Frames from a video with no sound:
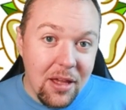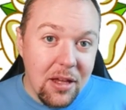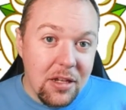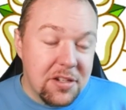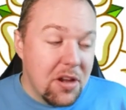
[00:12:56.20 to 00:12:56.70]

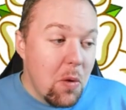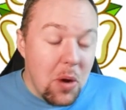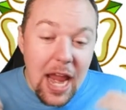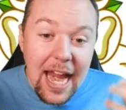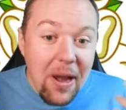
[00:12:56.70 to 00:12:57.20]
So
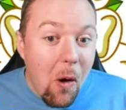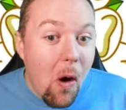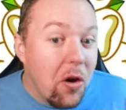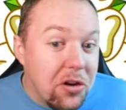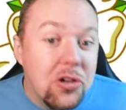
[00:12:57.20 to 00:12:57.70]
in
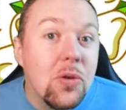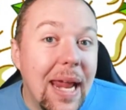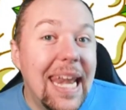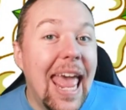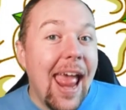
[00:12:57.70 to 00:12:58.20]
order to
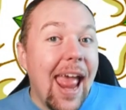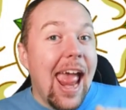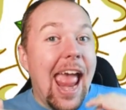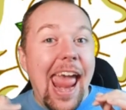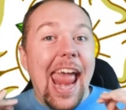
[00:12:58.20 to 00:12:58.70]
win
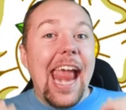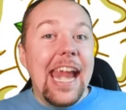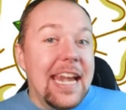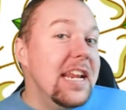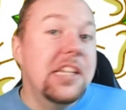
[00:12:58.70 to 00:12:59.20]

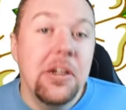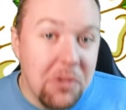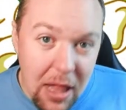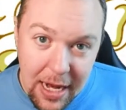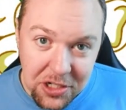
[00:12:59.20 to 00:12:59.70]
any general
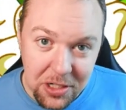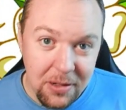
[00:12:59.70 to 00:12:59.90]
election,